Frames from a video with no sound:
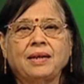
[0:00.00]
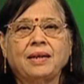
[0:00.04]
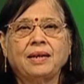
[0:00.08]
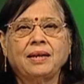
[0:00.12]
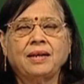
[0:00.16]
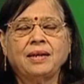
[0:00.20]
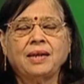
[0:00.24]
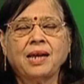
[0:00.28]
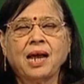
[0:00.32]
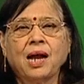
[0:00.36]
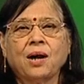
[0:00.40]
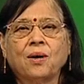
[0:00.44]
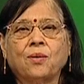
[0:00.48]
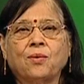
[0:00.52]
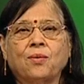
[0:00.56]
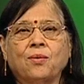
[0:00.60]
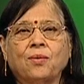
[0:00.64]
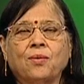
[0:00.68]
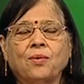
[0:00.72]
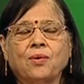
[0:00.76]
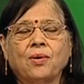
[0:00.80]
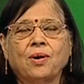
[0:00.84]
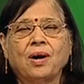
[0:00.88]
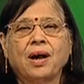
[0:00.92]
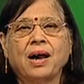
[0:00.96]
Now,
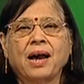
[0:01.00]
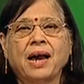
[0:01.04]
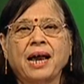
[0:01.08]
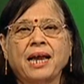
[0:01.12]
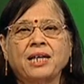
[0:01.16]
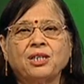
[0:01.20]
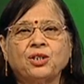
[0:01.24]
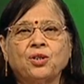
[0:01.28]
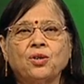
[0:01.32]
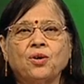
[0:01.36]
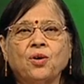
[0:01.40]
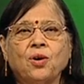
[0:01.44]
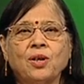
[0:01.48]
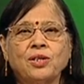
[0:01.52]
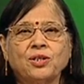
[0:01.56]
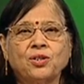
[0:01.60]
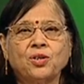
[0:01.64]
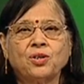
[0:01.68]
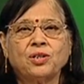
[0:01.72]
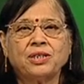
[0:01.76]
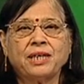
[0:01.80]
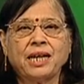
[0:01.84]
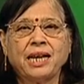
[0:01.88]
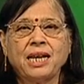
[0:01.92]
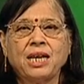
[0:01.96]
I should also
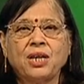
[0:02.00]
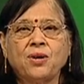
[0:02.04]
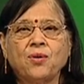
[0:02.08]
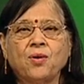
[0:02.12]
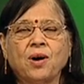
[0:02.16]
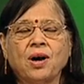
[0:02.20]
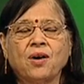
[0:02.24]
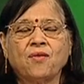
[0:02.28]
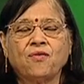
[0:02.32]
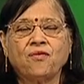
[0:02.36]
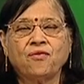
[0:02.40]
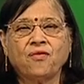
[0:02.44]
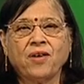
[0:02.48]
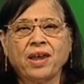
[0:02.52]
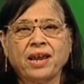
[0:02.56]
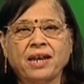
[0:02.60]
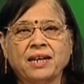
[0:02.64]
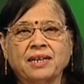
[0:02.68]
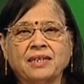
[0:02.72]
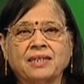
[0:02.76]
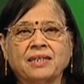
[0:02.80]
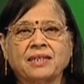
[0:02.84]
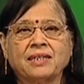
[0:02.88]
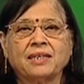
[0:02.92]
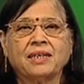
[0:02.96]
tell you a
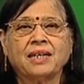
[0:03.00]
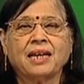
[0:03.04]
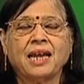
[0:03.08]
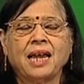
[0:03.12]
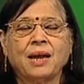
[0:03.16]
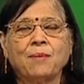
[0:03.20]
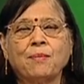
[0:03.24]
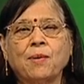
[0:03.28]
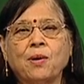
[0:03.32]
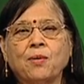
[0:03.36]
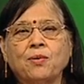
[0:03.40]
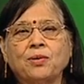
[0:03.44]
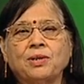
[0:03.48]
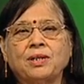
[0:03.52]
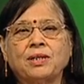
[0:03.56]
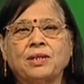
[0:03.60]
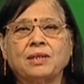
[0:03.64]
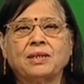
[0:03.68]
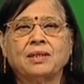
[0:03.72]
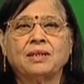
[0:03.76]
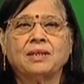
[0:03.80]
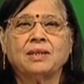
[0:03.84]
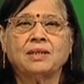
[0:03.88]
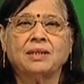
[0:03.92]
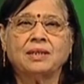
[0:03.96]
fact about
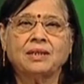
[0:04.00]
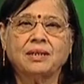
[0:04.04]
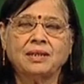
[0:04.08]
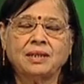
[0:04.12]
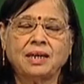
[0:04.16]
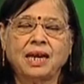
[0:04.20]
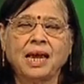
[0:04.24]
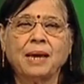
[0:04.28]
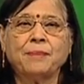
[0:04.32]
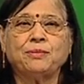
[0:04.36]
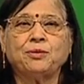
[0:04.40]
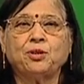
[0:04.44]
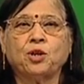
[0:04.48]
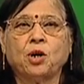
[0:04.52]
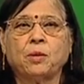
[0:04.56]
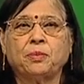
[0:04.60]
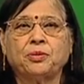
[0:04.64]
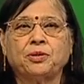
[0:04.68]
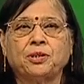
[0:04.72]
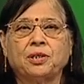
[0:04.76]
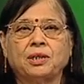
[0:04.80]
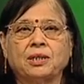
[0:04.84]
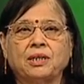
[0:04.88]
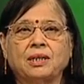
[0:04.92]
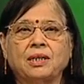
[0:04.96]

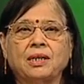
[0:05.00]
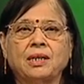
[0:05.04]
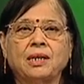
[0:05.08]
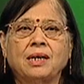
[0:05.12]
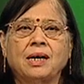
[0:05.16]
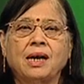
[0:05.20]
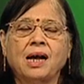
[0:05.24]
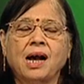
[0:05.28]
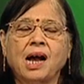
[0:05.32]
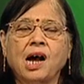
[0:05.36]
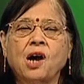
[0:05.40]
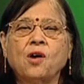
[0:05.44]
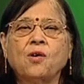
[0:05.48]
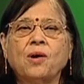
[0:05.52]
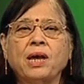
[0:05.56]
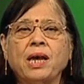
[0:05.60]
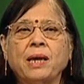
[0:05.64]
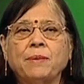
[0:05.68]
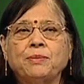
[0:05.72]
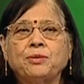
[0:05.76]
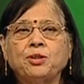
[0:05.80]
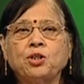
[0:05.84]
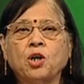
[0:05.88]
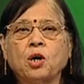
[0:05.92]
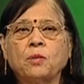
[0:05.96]
absorption, how
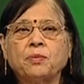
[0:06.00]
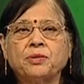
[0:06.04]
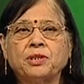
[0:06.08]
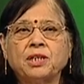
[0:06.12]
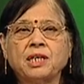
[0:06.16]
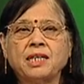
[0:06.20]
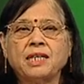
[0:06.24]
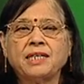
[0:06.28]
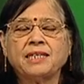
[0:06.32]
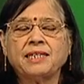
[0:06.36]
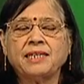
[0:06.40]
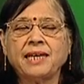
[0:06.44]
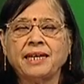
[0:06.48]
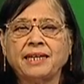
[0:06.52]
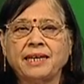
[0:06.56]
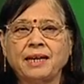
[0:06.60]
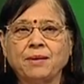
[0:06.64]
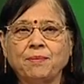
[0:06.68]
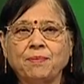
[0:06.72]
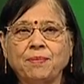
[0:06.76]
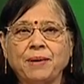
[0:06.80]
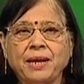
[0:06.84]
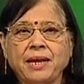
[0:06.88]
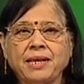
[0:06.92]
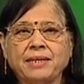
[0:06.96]
absorption is taking
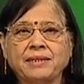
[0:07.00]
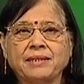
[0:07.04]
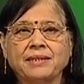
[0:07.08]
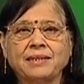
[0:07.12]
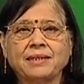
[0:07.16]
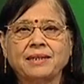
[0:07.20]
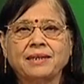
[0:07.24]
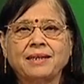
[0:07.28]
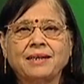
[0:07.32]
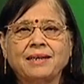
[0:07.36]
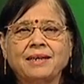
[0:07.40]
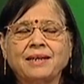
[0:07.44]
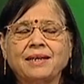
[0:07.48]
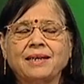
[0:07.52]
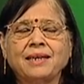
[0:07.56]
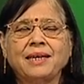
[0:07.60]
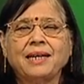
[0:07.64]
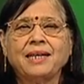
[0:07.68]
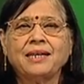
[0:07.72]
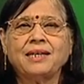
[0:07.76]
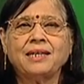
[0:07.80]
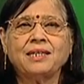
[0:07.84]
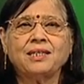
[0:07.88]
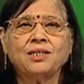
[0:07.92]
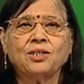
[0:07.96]
place.
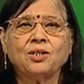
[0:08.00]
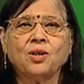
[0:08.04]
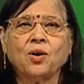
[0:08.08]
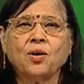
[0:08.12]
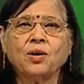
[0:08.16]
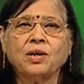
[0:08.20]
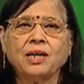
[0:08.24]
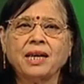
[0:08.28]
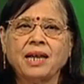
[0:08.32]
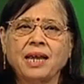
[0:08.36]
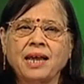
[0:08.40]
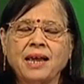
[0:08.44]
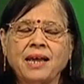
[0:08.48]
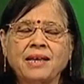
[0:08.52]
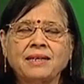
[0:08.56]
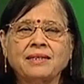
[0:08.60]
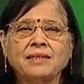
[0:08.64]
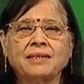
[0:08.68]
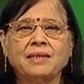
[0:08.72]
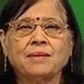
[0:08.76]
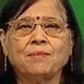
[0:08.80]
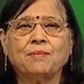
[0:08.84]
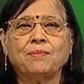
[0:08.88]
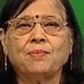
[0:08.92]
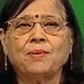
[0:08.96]
It is not as
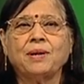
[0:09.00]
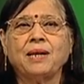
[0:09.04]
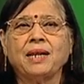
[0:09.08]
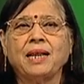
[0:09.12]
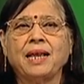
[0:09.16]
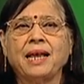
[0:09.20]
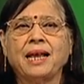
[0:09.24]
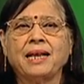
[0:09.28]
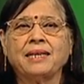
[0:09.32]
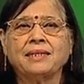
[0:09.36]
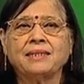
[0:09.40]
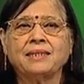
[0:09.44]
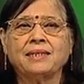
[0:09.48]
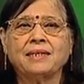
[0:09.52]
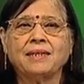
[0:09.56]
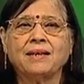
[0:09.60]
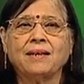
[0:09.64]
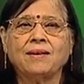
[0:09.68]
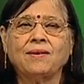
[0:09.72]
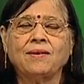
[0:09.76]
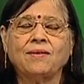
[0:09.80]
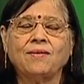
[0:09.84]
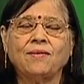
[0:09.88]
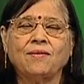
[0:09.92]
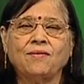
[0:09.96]
simple as
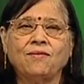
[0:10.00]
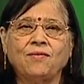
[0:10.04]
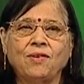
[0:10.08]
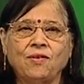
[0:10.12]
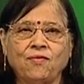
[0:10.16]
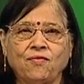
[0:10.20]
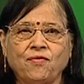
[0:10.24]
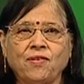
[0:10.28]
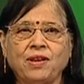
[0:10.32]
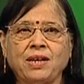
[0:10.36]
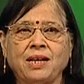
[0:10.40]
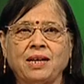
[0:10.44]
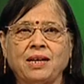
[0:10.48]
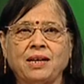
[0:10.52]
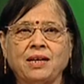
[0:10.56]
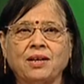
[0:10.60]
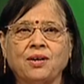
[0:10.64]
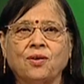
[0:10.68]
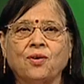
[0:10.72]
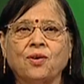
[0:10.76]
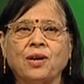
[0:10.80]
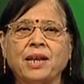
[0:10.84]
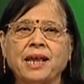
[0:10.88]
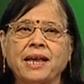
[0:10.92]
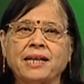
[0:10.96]
we feel
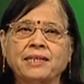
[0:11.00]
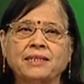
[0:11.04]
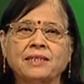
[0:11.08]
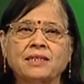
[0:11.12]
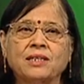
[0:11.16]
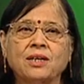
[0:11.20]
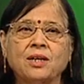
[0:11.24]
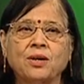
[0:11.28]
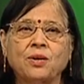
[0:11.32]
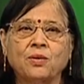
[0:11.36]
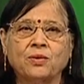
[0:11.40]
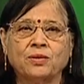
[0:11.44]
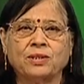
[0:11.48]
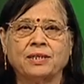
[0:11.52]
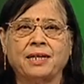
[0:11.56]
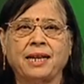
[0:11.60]
or as it looks